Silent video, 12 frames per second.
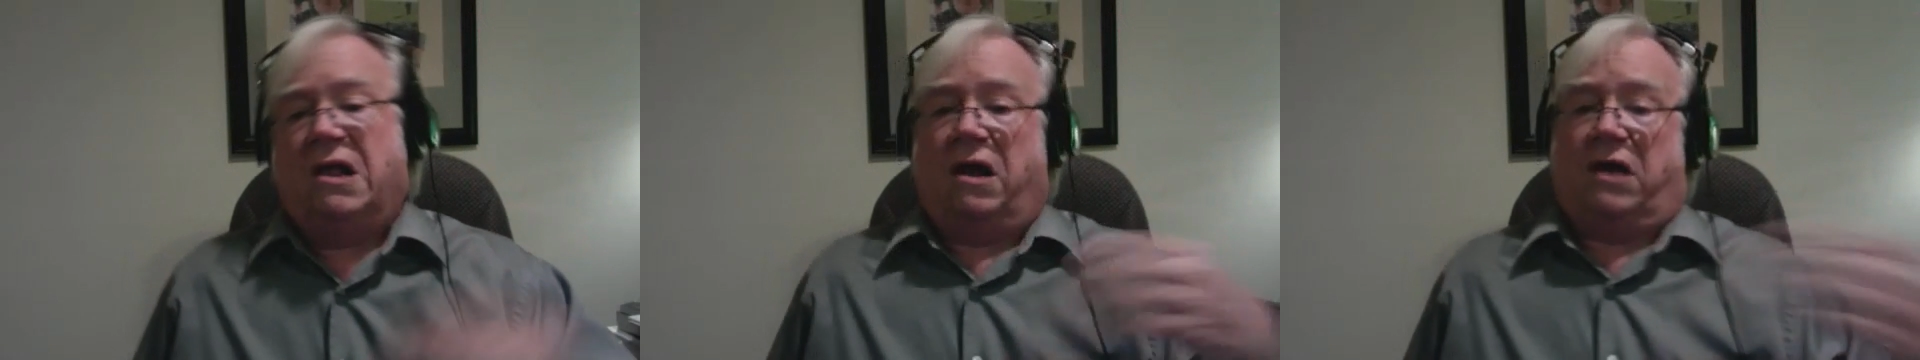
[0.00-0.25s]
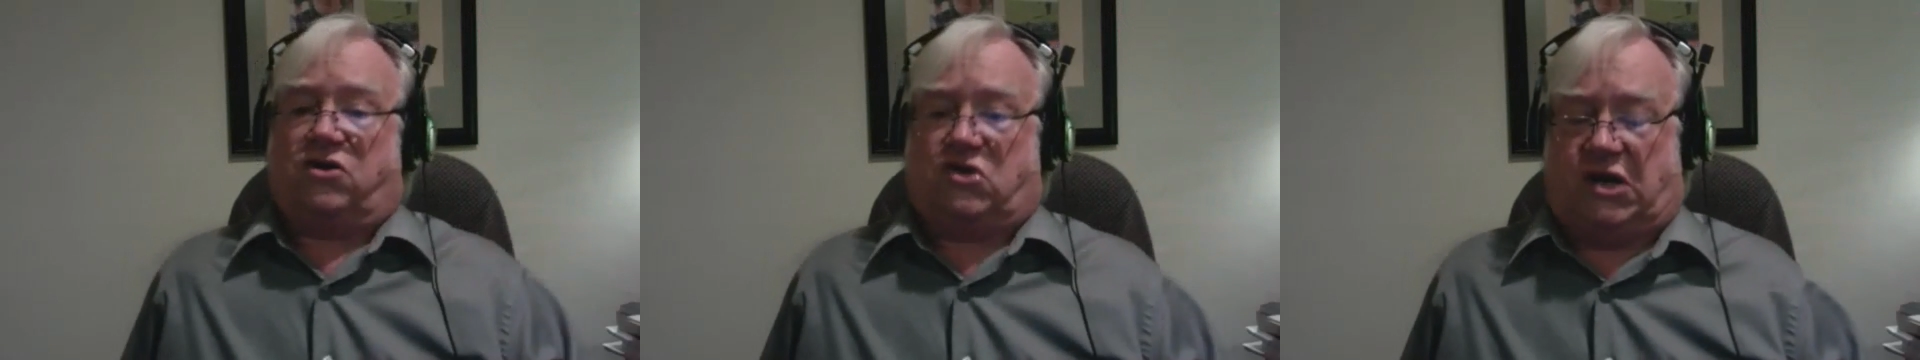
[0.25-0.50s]

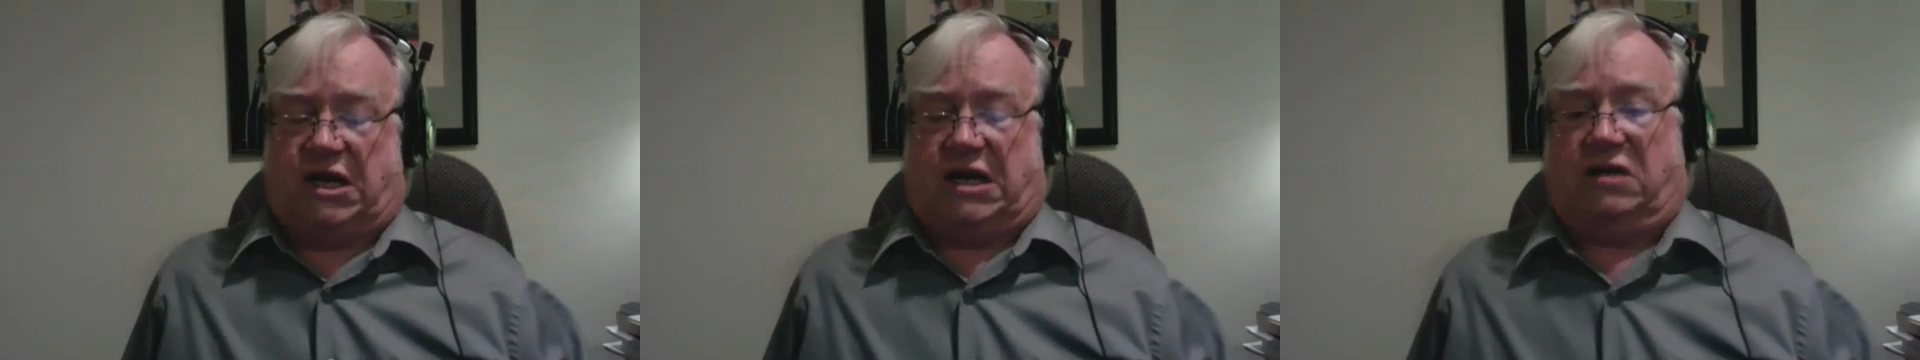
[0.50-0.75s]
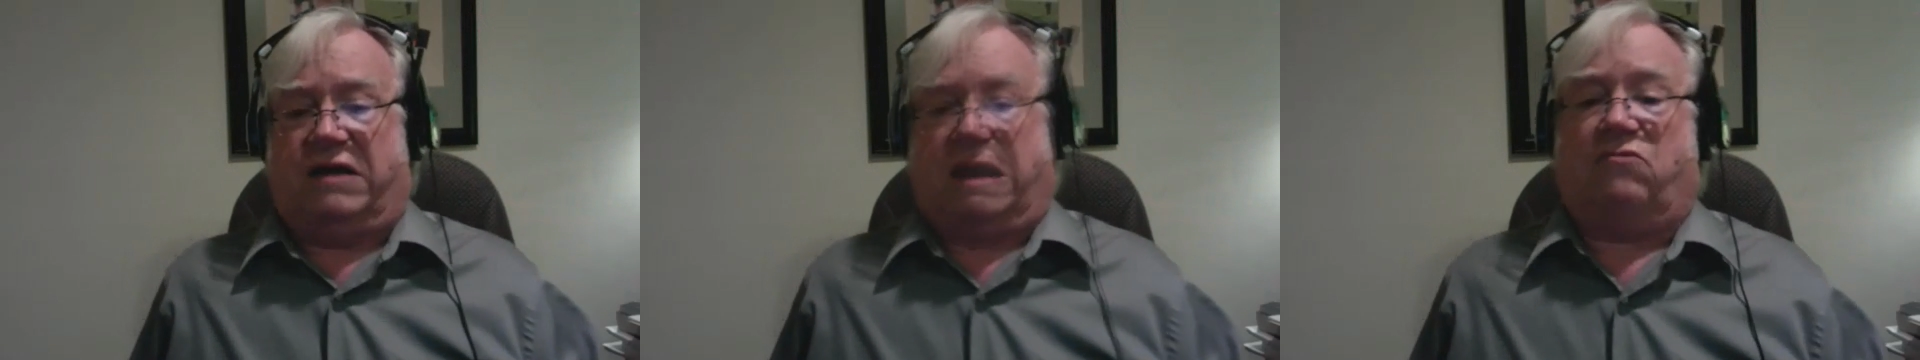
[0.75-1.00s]
a
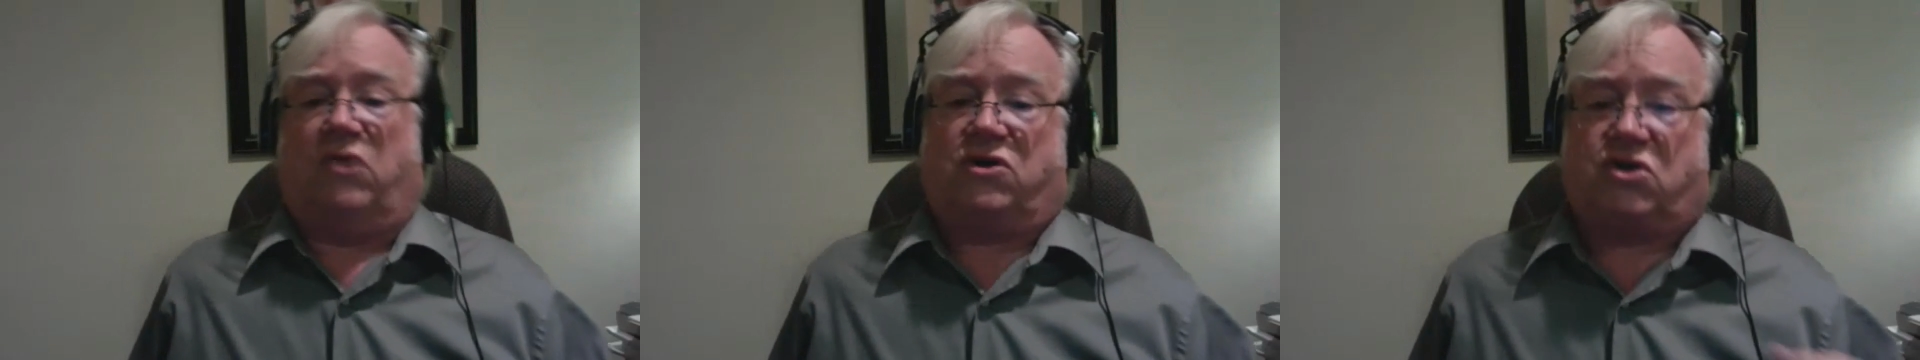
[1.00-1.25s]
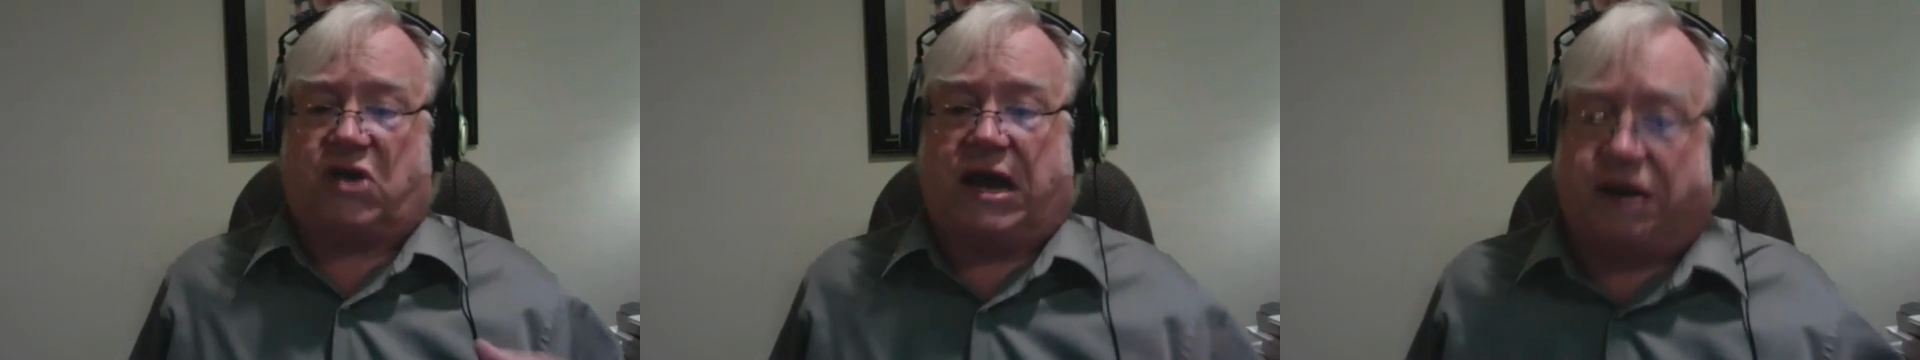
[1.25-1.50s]
scene that
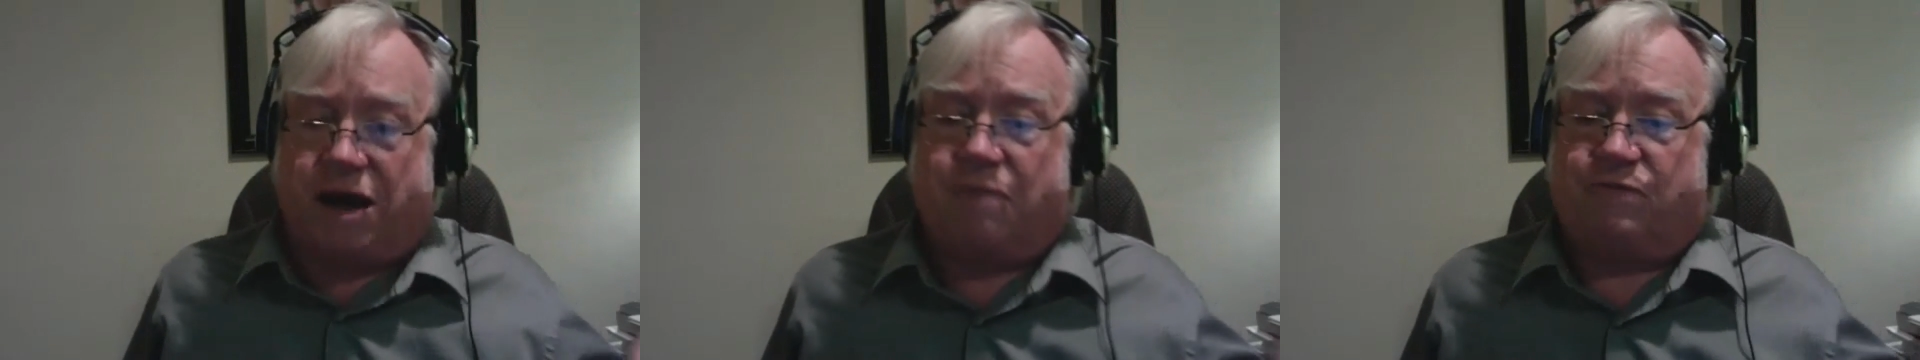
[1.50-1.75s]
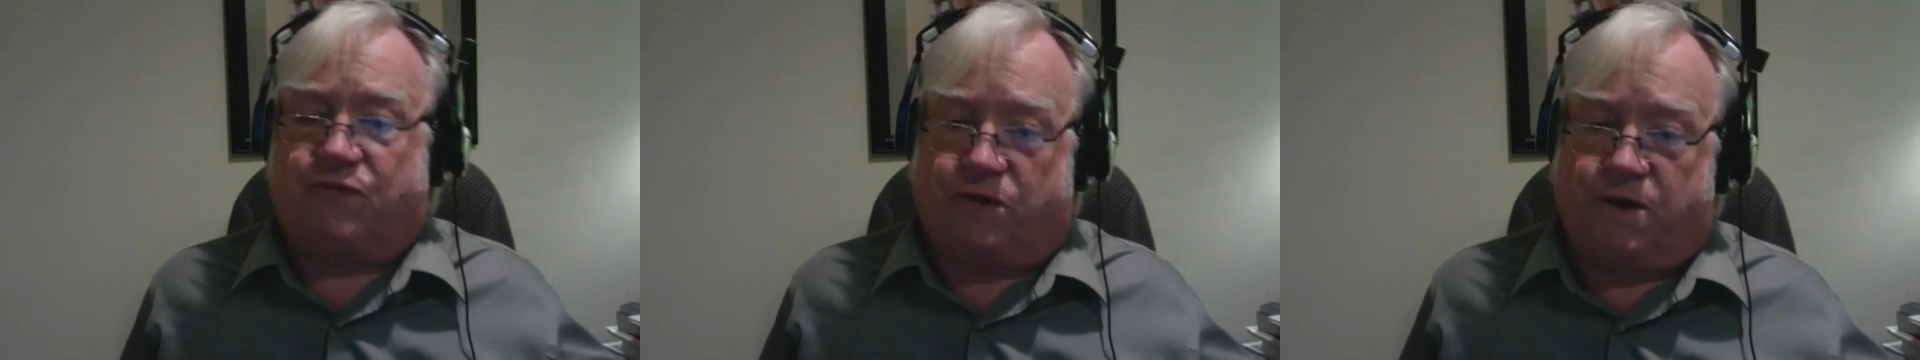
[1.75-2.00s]
was set
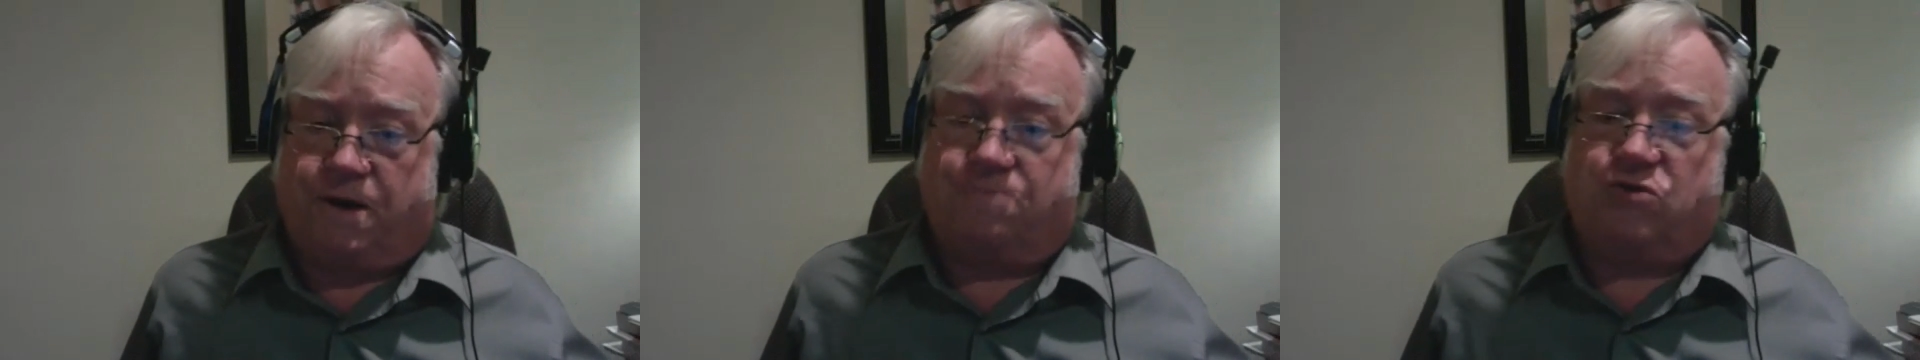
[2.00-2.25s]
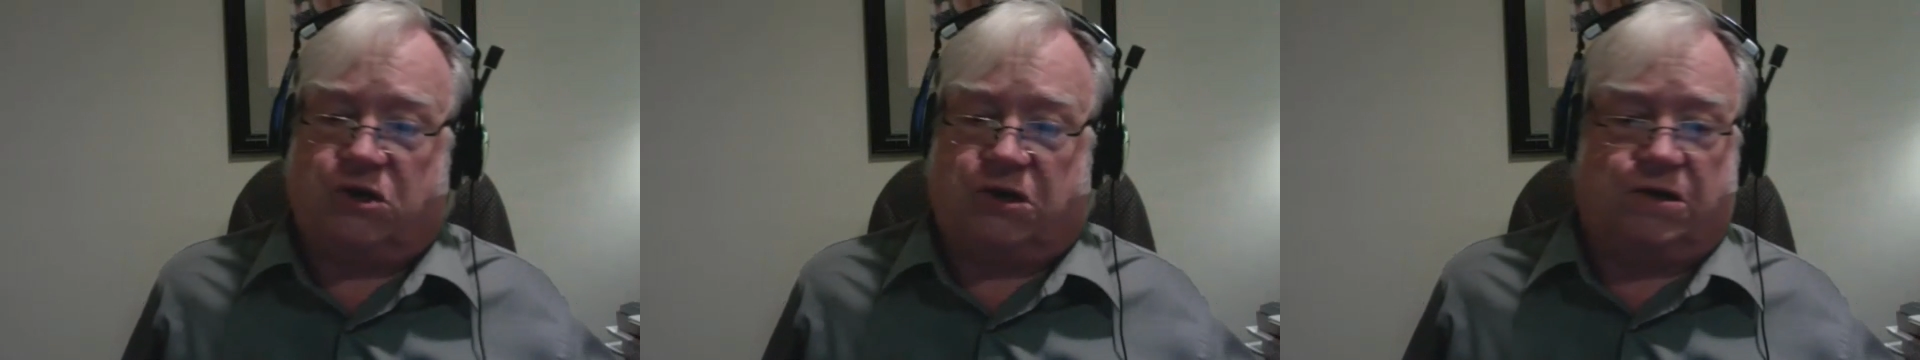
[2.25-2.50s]
up for
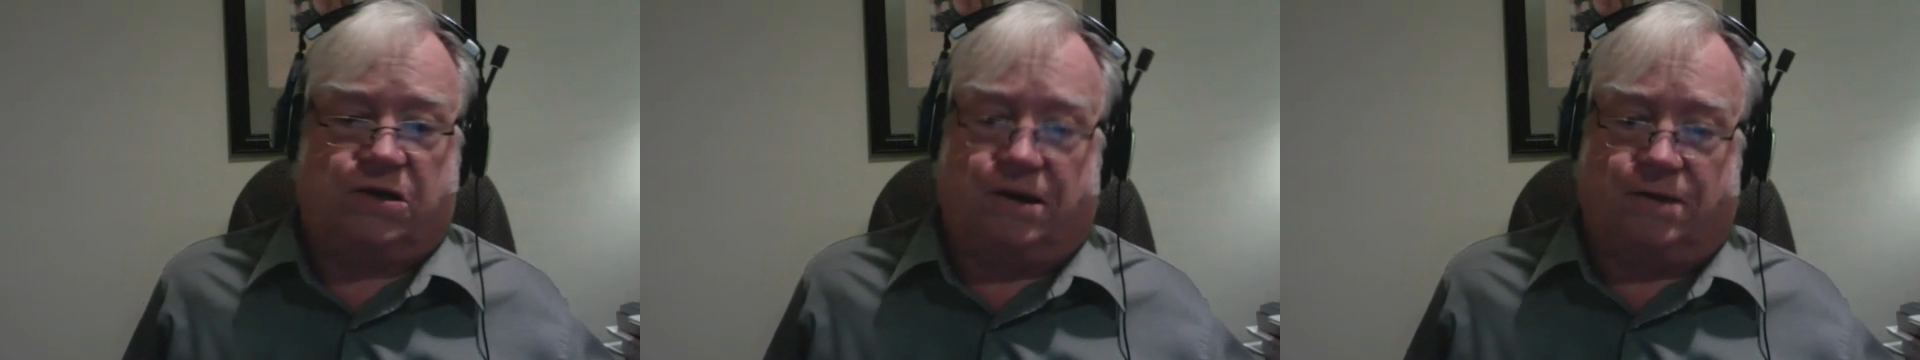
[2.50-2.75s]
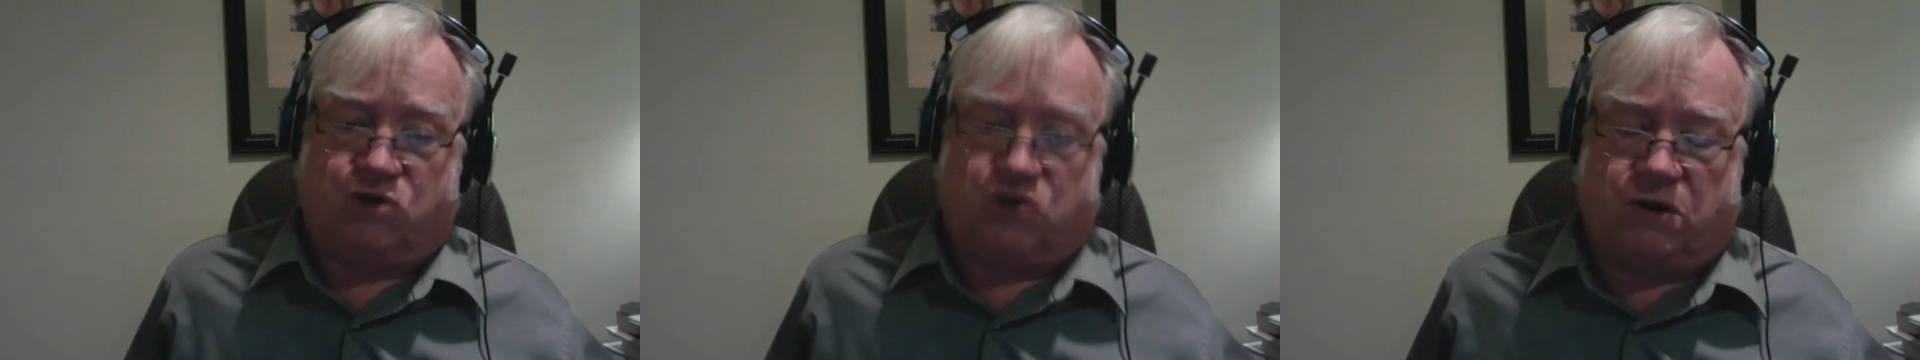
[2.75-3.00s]
him to
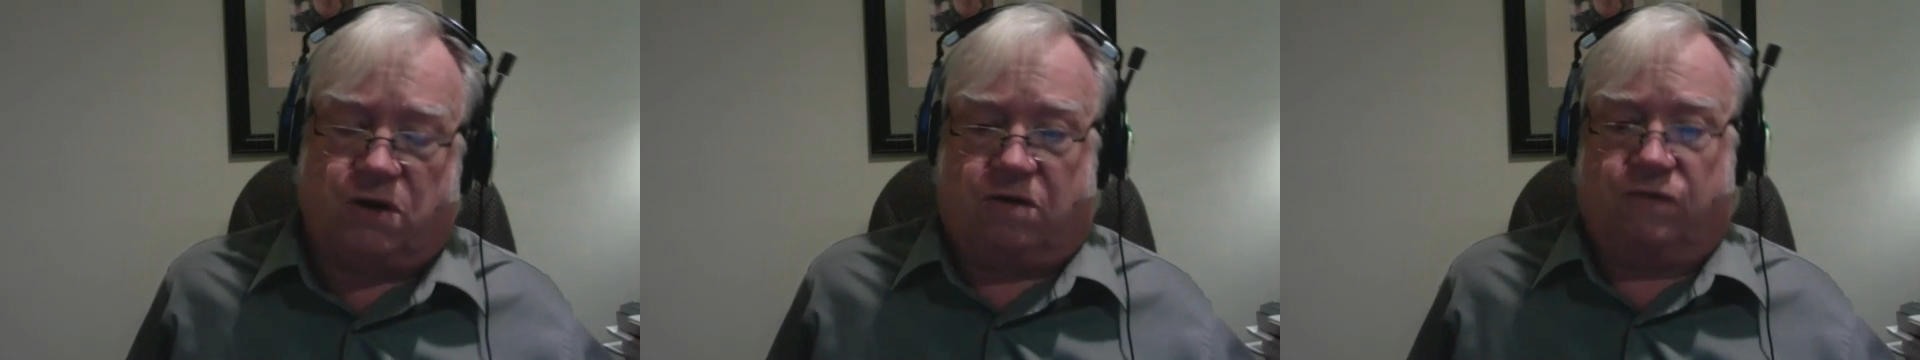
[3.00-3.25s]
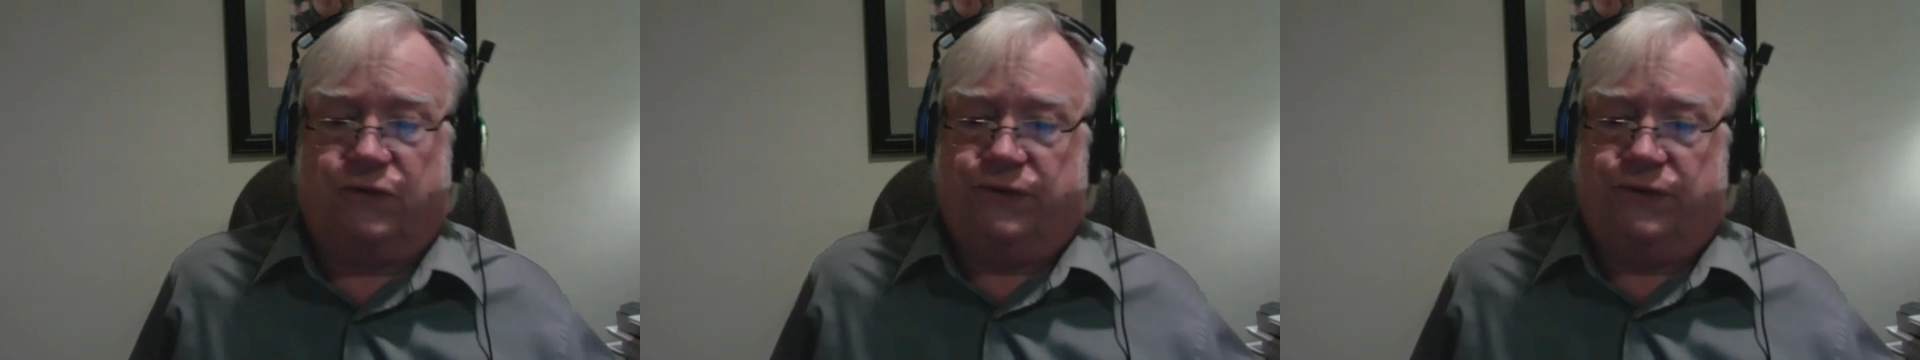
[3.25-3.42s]
observe.